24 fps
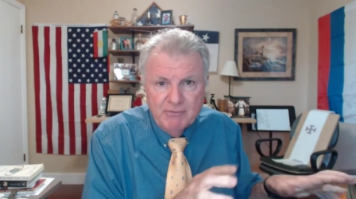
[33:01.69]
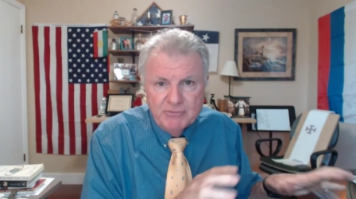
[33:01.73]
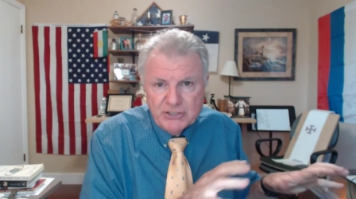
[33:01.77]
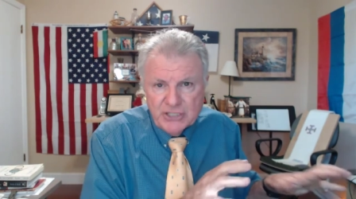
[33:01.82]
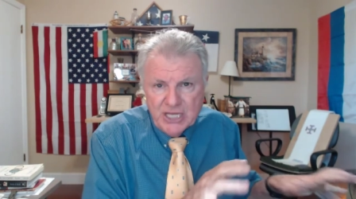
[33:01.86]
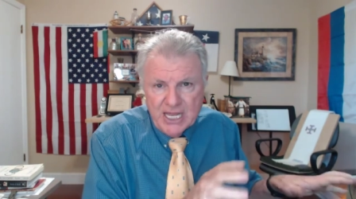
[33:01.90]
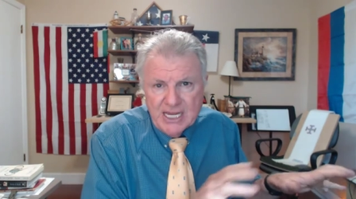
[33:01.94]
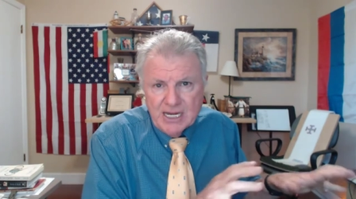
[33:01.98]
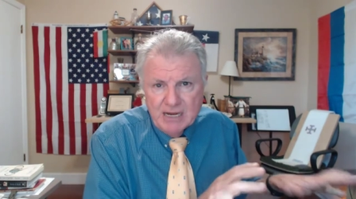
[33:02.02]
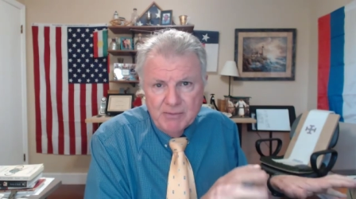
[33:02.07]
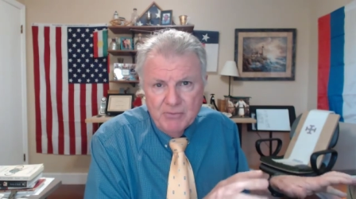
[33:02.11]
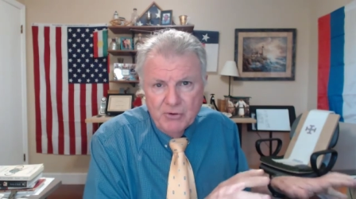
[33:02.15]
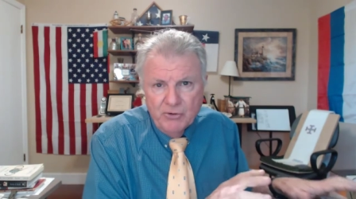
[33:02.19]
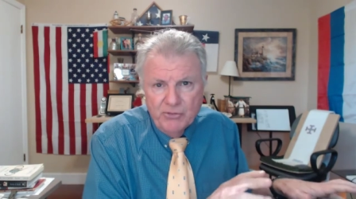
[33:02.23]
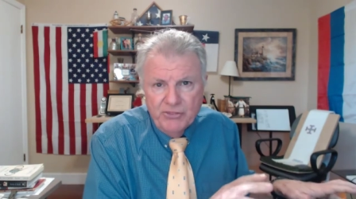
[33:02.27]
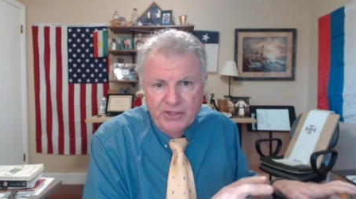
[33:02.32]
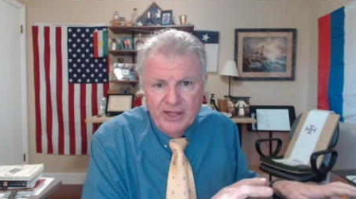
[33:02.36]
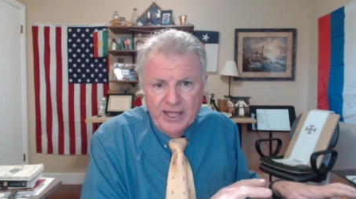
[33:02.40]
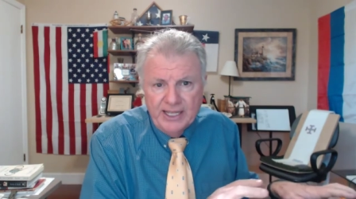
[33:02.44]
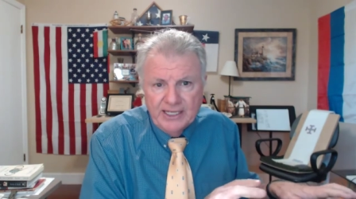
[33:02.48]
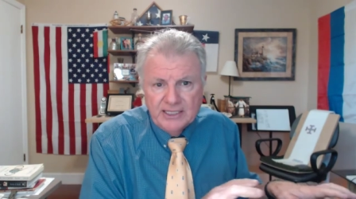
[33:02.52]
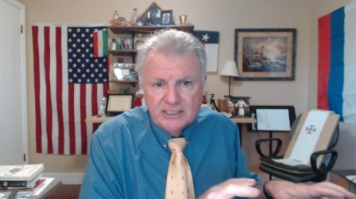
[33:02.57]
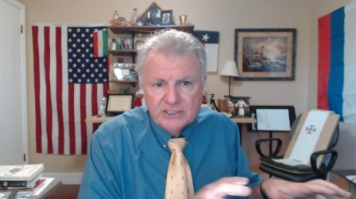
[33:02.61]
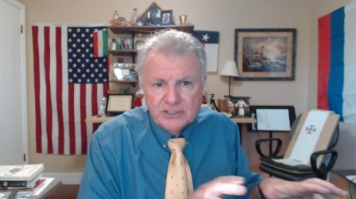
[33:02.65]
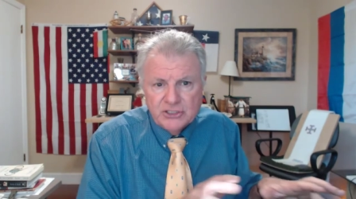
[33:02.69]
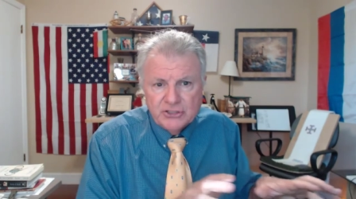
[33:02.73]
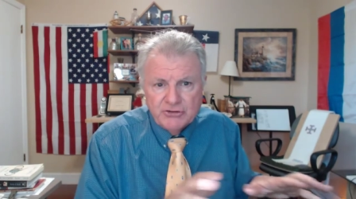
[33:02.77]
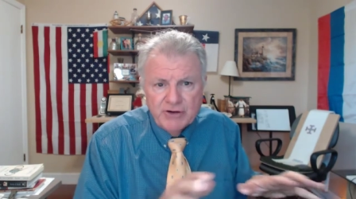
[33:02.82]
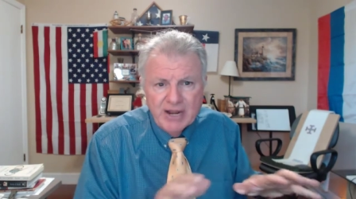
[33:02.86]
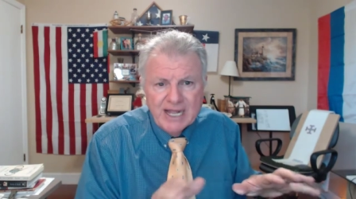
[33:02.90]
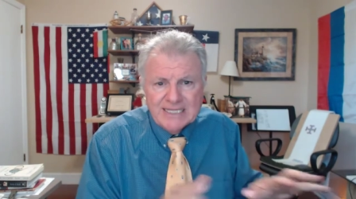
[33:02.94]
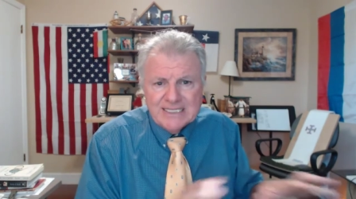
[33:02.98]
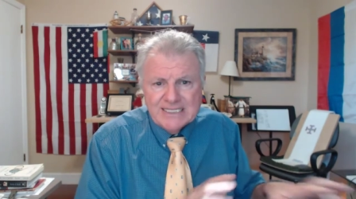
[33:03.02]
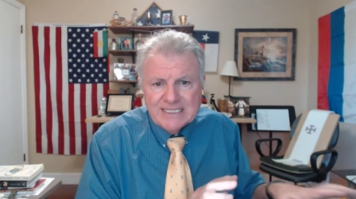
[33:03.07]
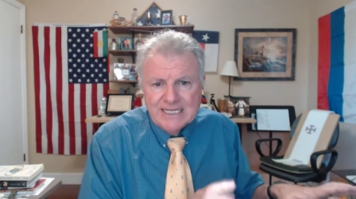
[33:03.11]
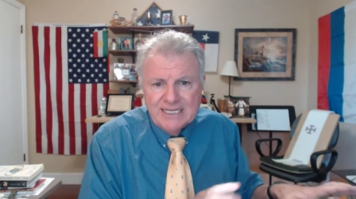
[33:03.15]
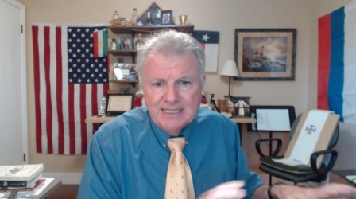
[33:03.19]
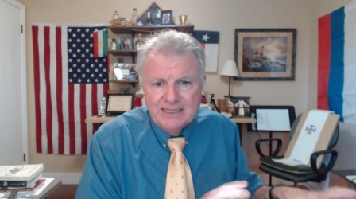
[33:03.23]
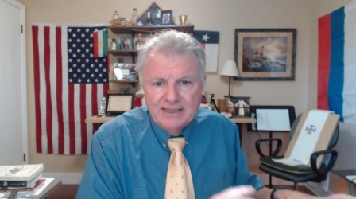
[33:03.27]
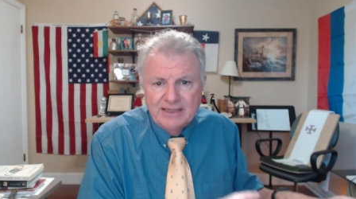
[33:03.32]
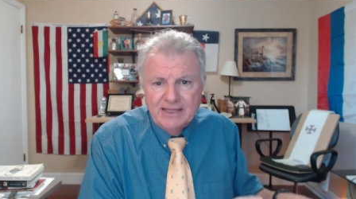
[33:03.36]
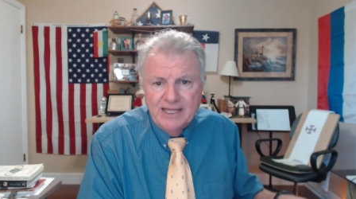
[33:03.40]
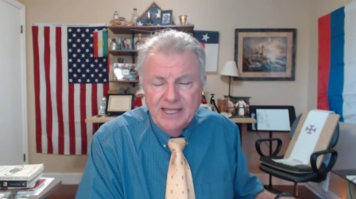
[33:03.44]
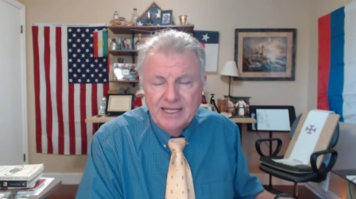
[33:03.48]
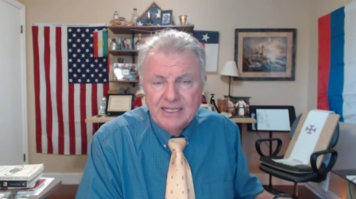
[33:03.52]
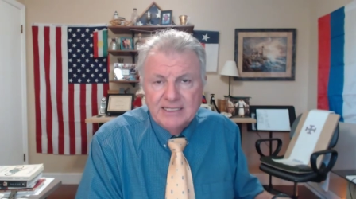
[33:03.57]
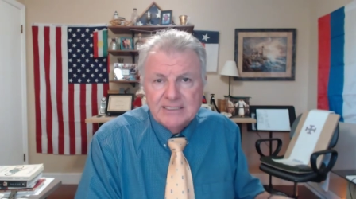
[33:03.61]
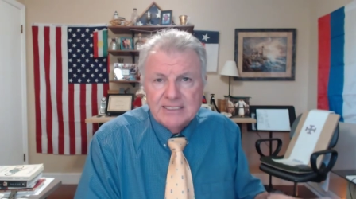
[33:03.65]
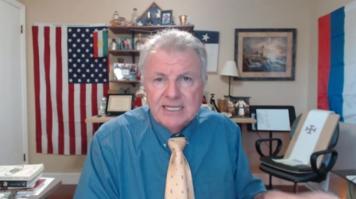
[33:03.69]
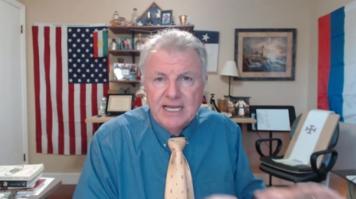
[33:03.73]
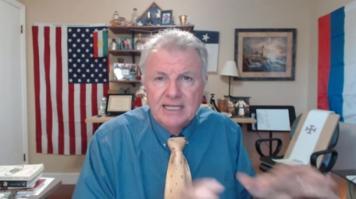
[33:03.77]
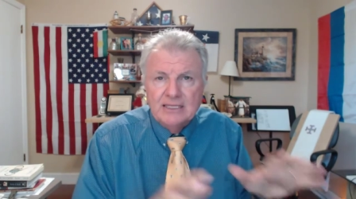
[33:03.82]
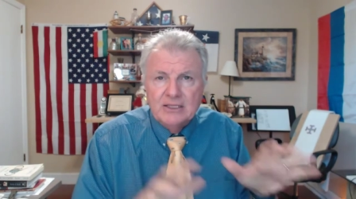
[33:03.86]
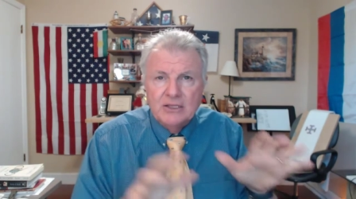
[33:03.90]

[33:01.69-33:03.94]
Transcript: shakeable things, transient things, and